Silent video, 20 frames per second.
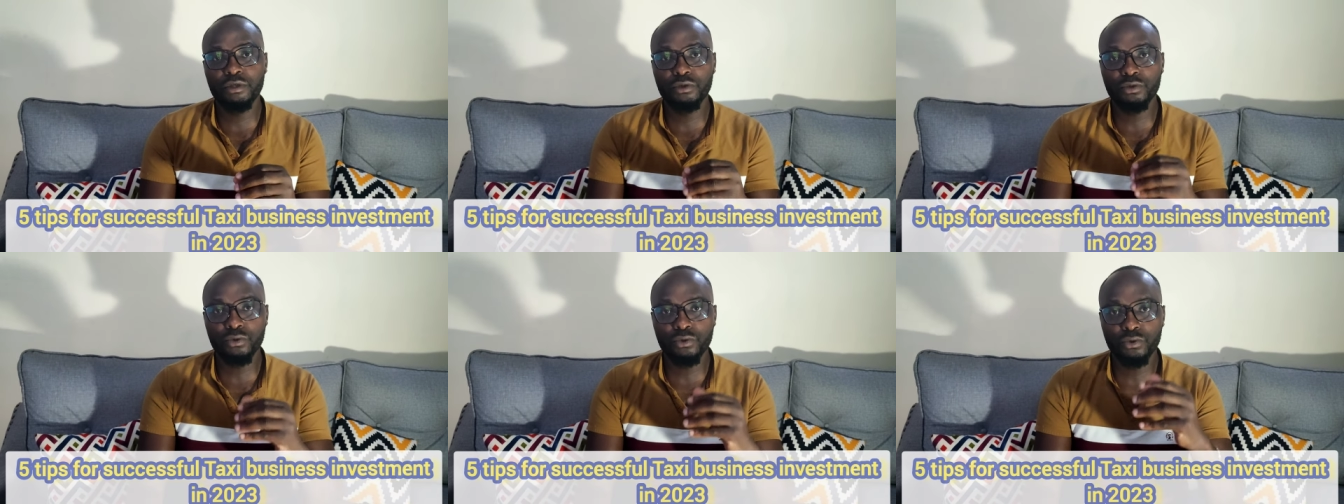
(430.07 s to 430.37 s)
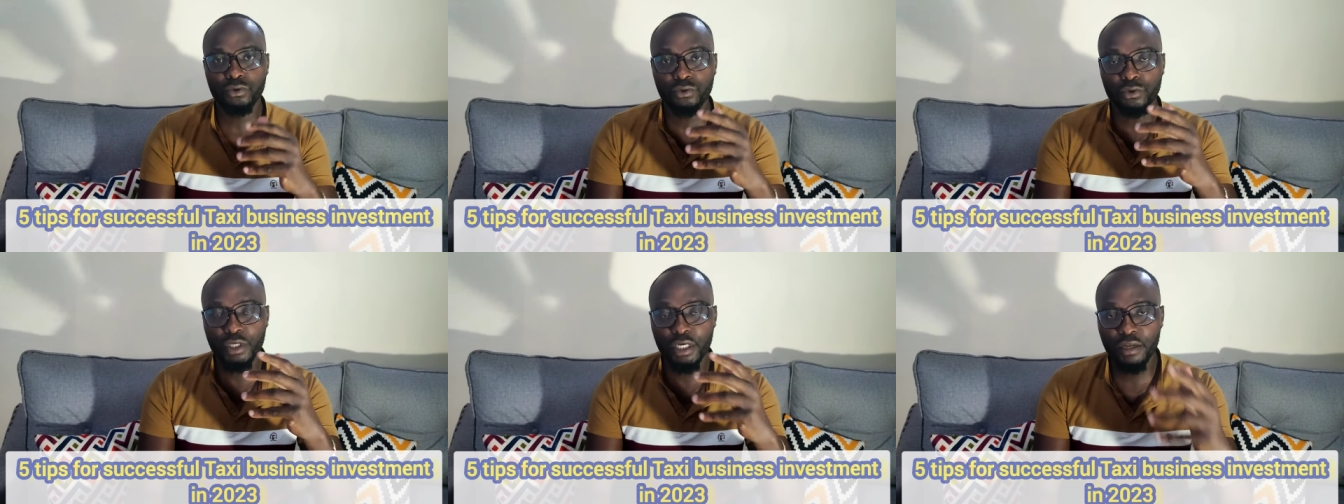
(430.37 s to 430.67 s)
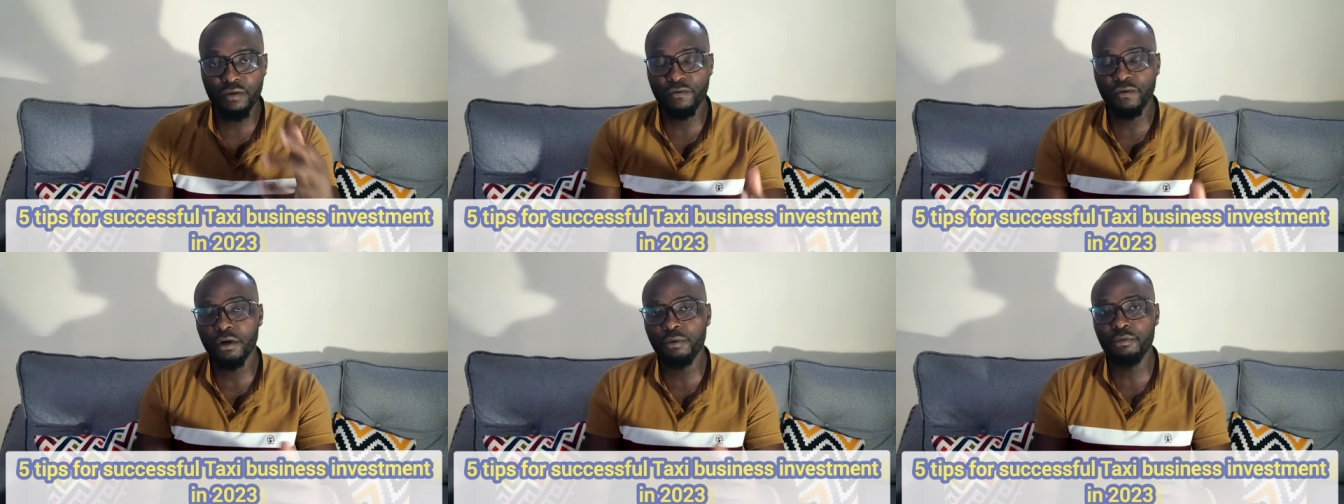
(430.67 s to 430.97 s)
to
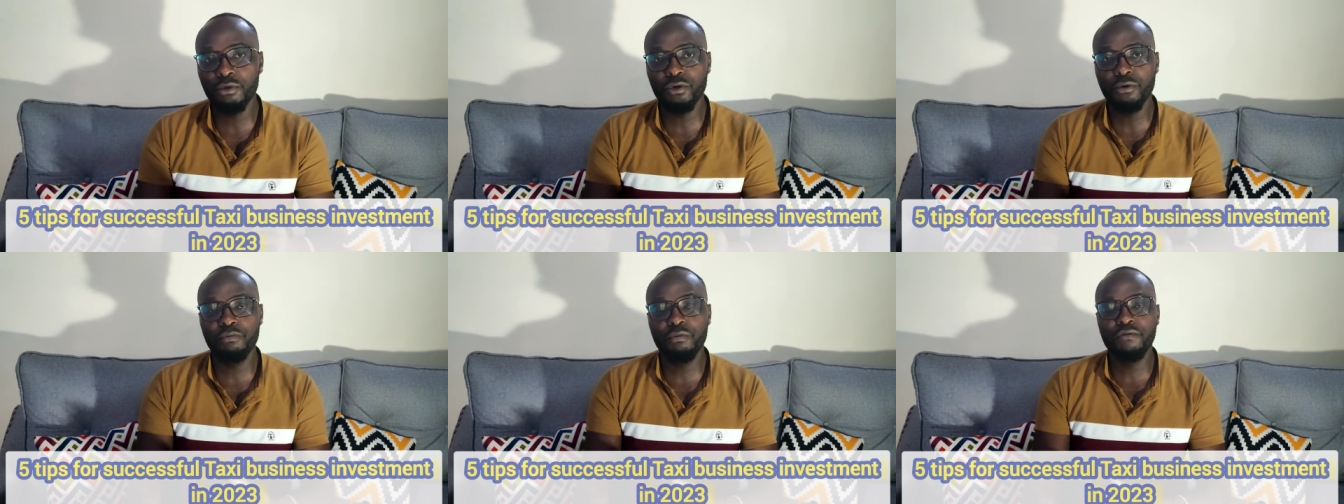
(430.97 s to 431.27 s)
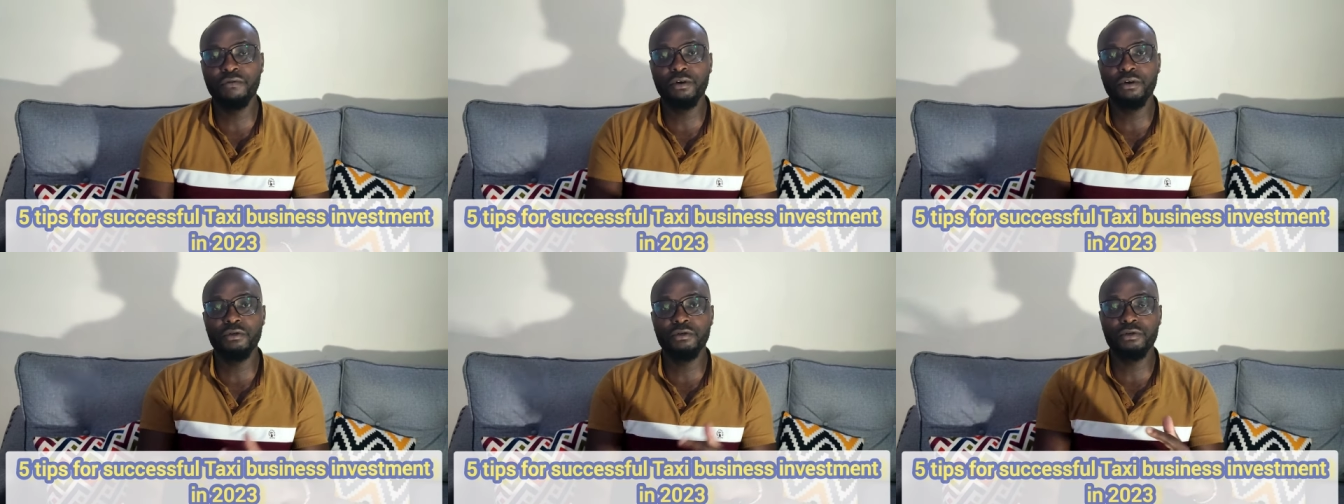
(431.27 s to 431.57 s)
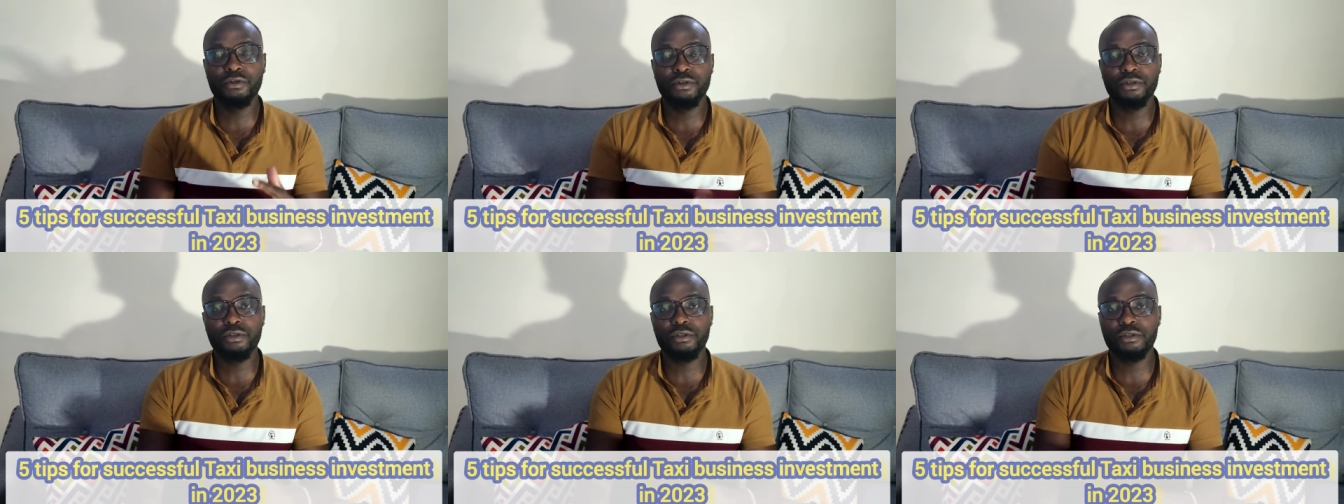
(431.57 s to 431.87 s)
inform you before you
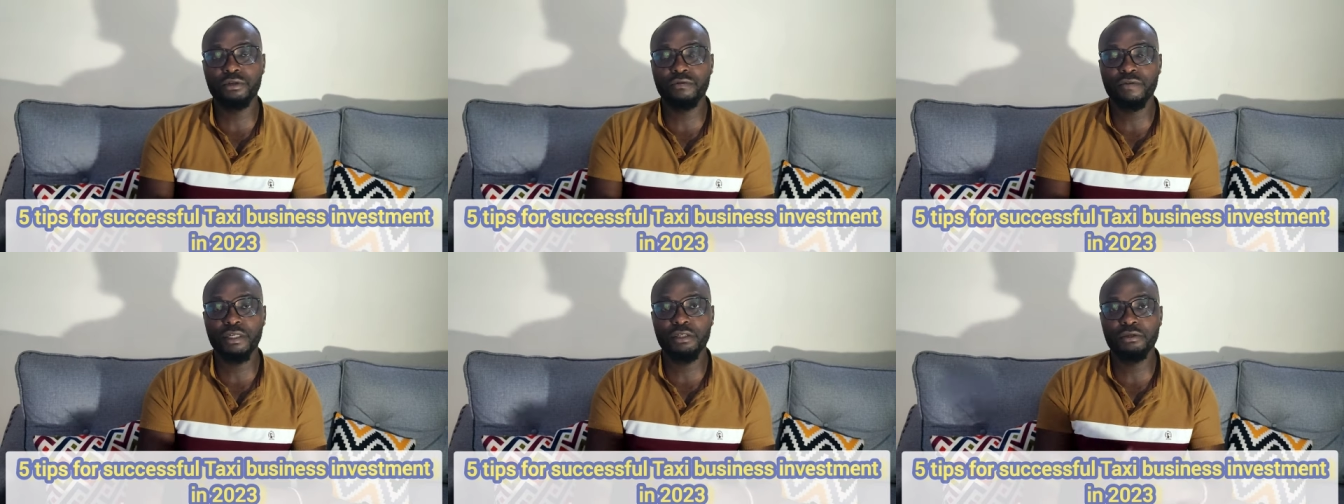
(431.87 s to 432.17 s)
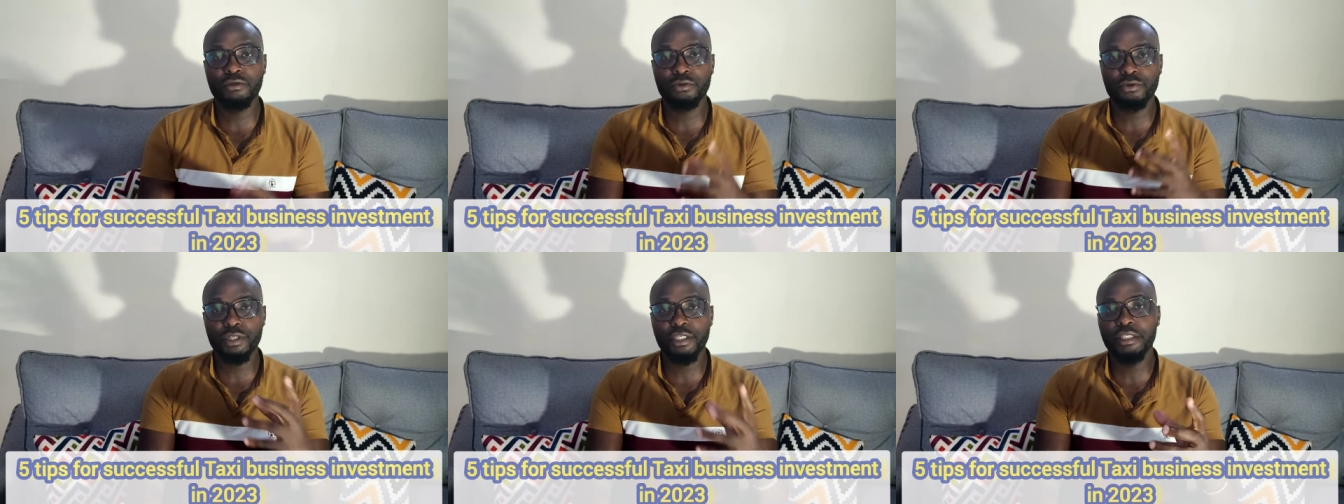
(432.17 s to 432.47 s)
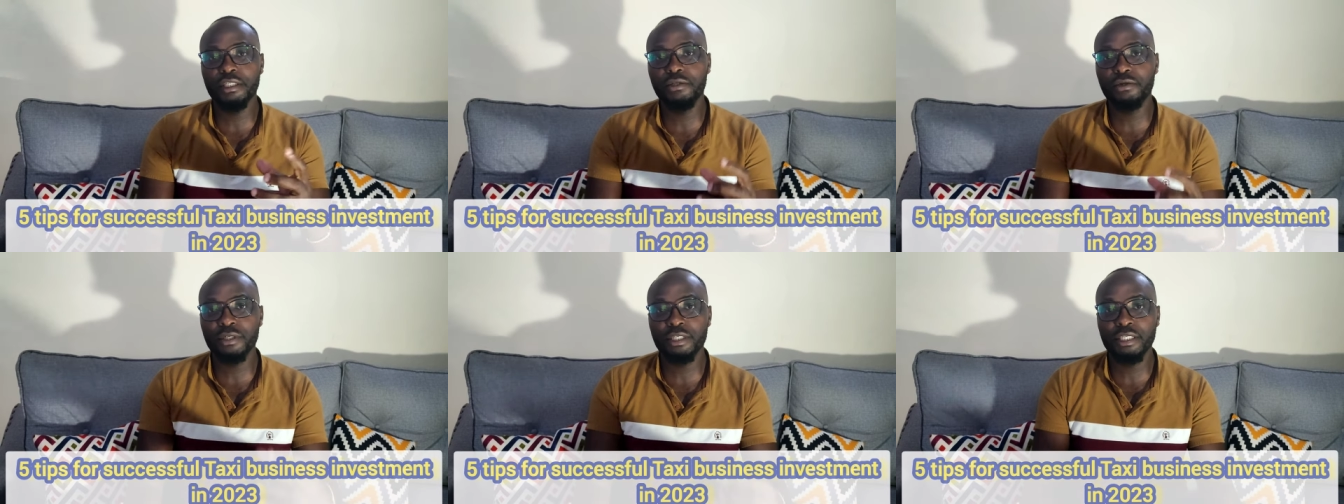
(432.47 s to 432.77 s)
cross over to
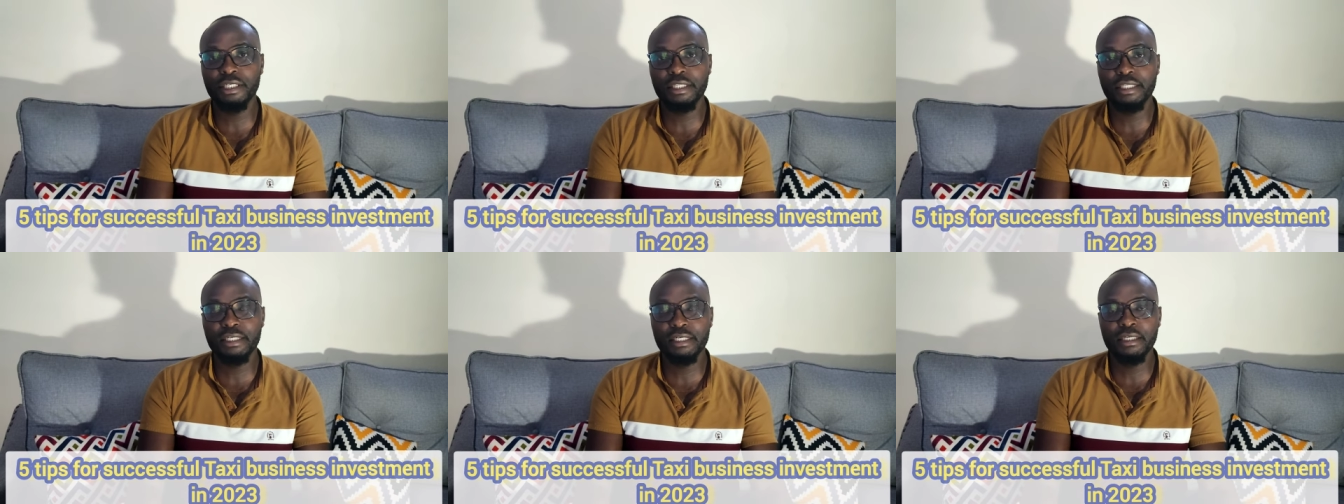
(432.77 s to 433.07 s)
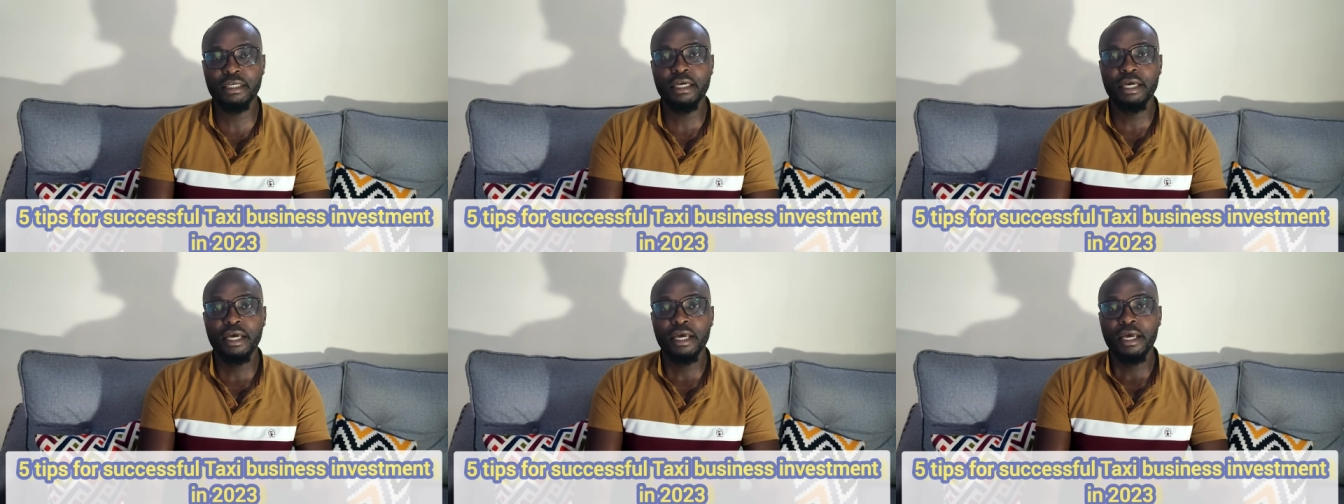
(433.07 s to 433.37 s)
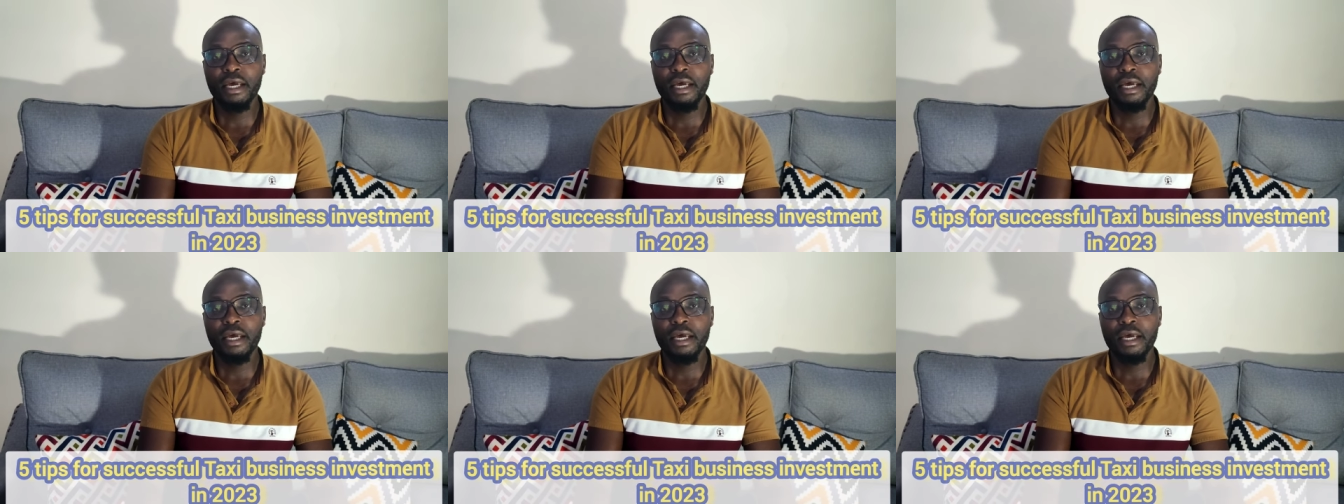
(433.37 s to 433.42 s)
2023